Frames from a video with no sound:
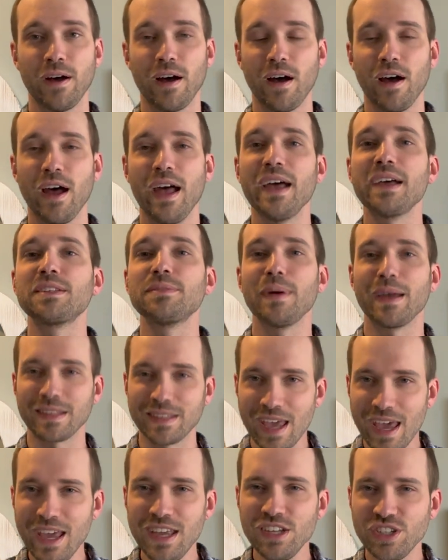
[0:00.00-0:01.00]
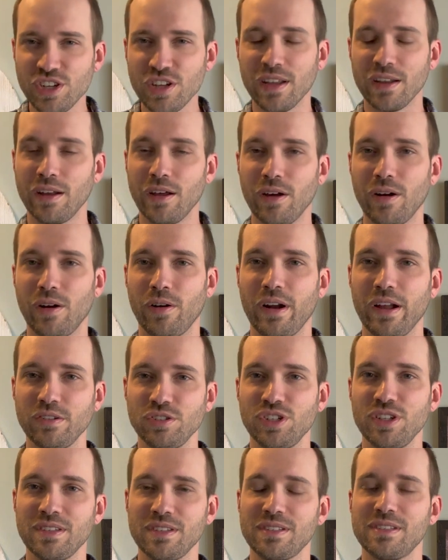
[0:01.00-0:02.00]
expectation
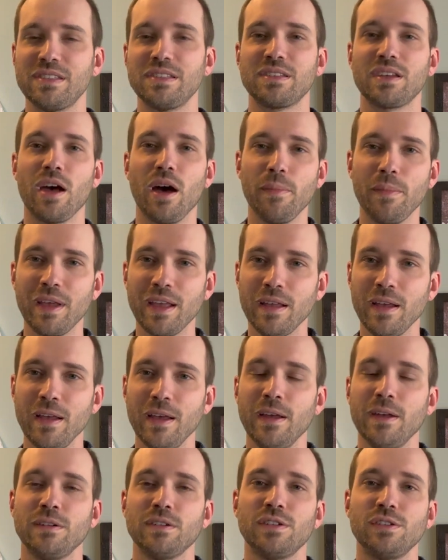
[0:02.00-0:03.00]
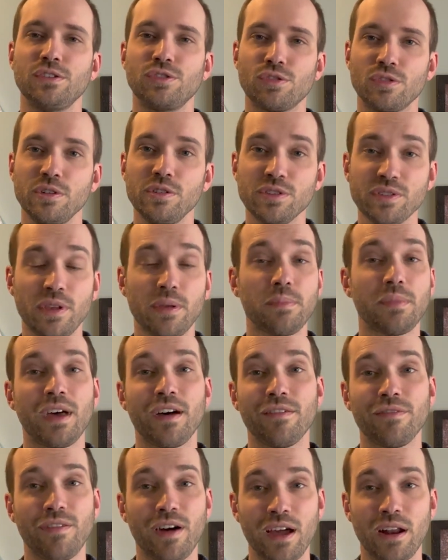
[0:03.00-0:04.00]
around Jesus' coming to Jerusalem
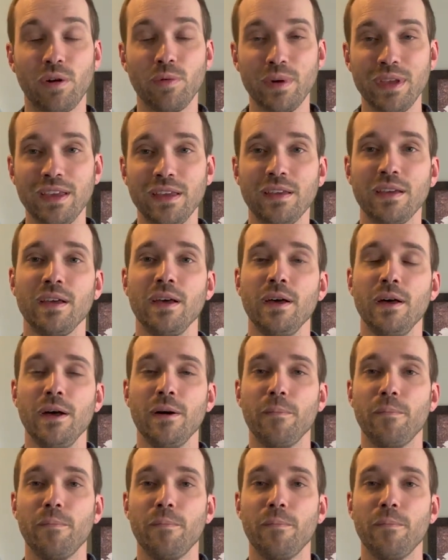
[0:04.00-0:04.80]
that final week.